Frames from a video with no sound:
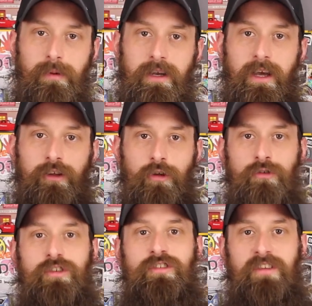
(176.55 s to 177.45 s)
But
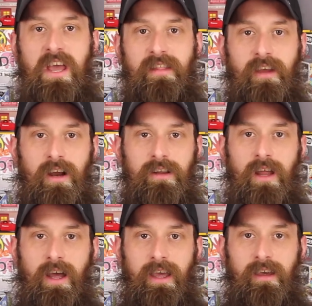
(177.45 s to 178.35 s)
don't just stand there
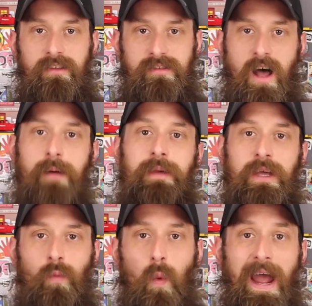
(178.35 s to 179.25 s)
like a
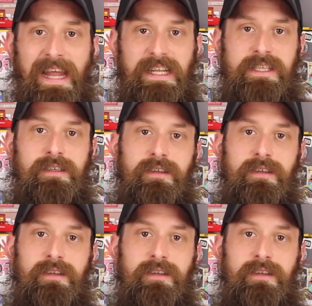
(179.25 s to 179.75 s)
zombie and wait.